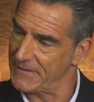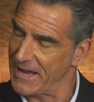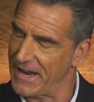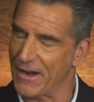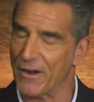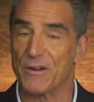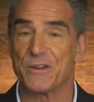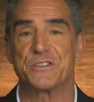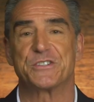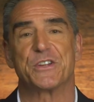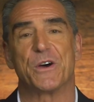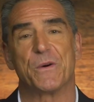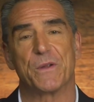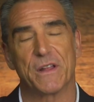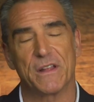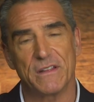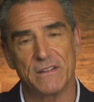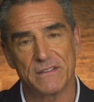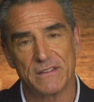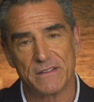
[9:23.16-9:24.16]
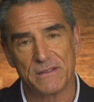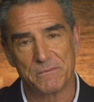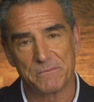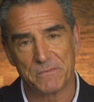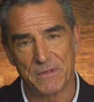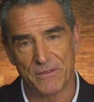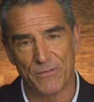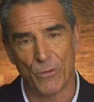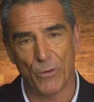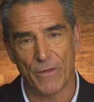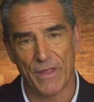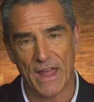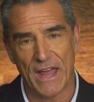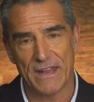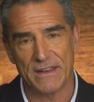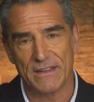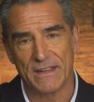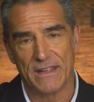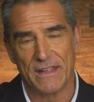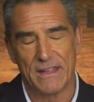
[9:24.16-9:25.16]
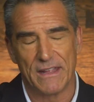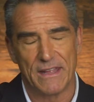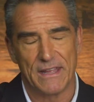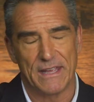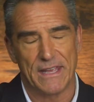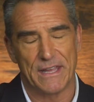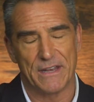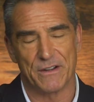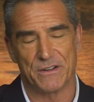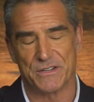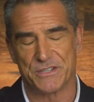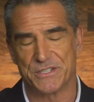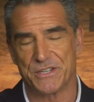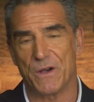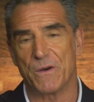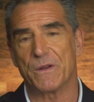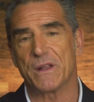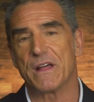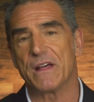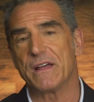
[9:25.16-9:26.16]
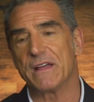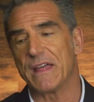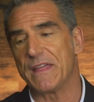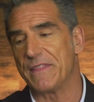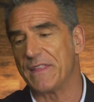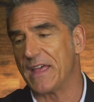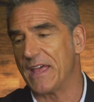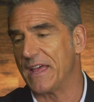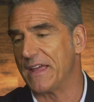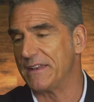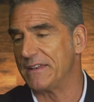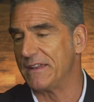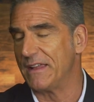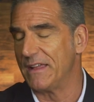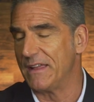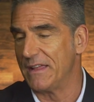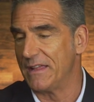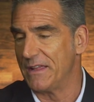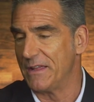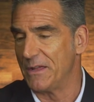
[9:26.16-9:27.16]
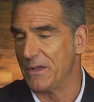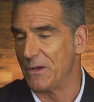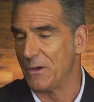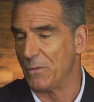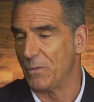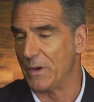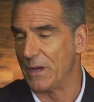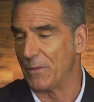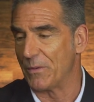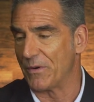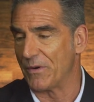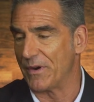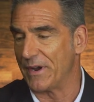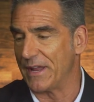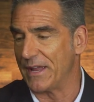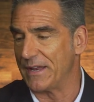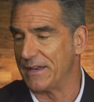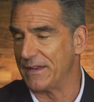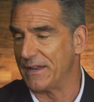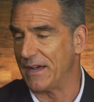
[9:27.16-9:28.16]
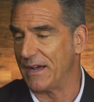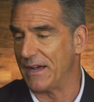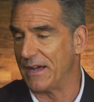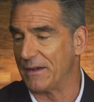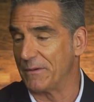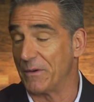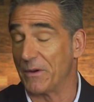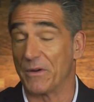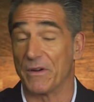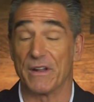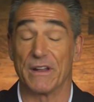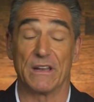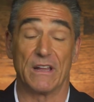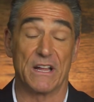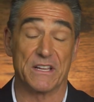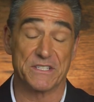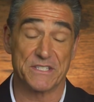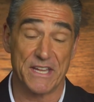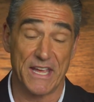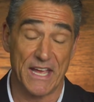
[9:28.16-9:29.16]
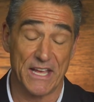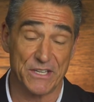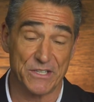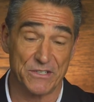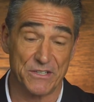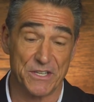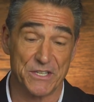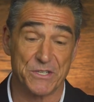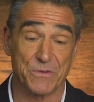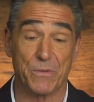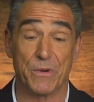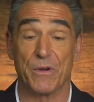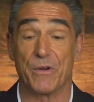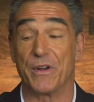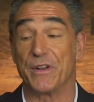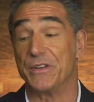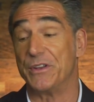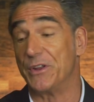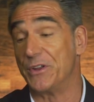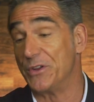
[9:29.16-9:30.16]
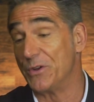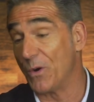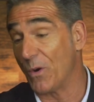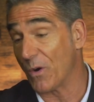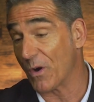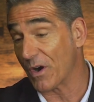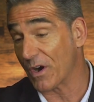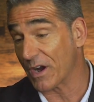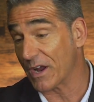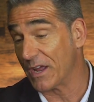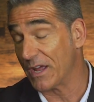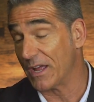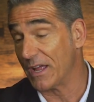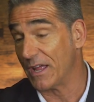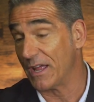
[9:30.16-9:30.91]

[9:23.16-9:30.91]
Arizona? Before that, in Arizona, and then we were in Los Angeles. We were in New York.